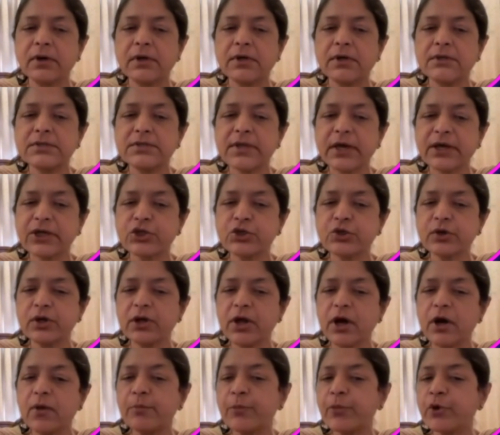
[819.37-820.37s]
sexual
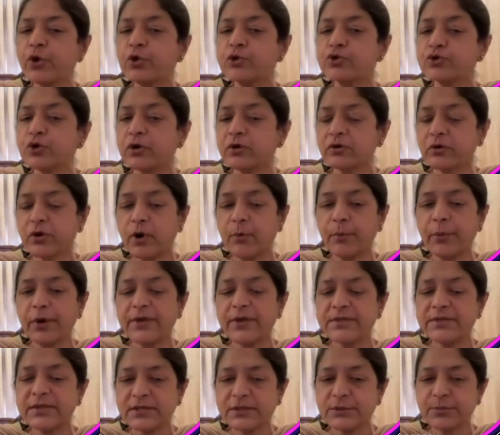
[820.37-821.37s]
abuse or trauma
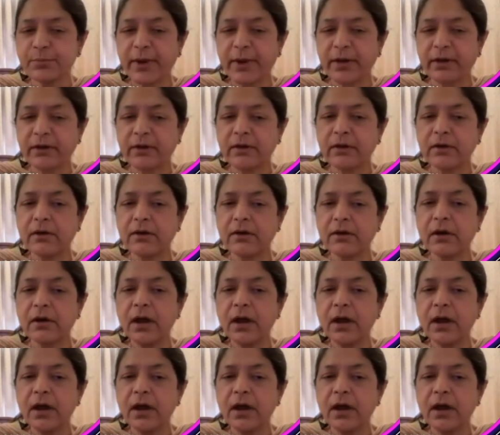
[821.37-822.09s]
is suspected,